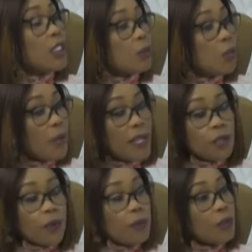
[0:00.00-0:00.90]
The
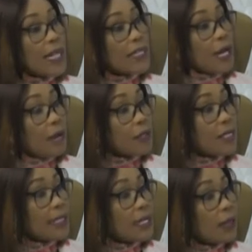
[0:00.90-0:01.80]
moment you throw that
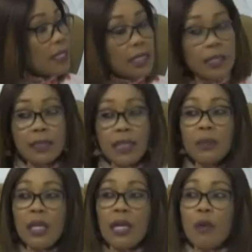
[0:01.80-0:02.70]
carrot at them and tell them,
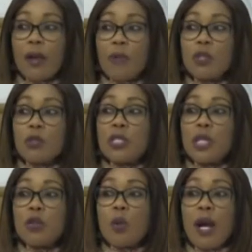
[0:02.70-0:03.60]
we're going to
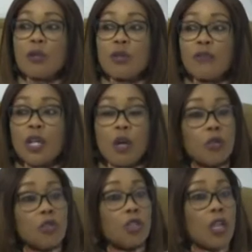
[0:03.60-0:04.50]
take you out of the
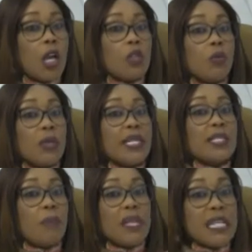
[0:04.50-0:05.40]
country, you will
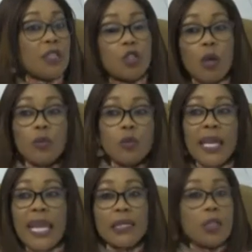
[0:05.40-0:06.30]
get a better job, you'll
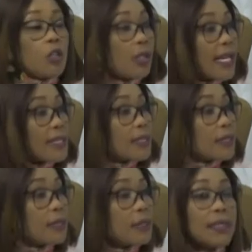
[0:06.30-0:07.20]
be earning dollars,
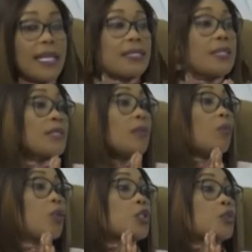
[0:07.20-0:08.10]
that is the
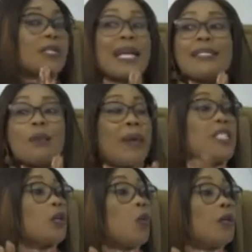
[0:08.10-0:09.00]
watchword, that's the
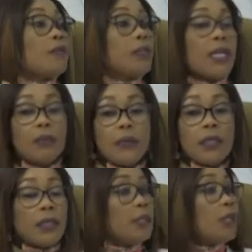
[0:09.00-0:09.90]
magic word for them.
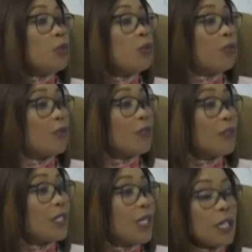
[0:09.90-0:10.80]
They move.
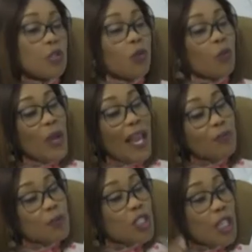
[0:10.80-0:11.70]
So we
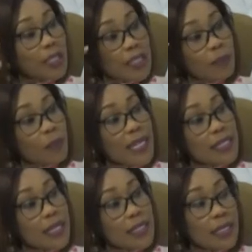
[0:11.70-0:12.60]
have to change that
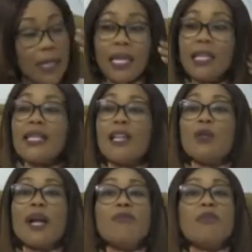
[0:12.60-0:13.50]
mindset, that
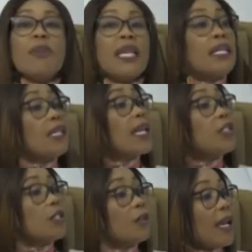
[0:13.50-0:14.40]
you can remain in
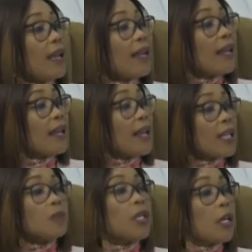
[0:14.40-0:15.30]
Nigeria
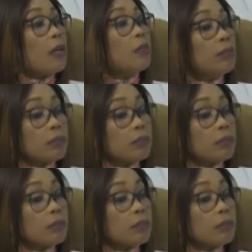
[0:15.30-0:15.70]
and become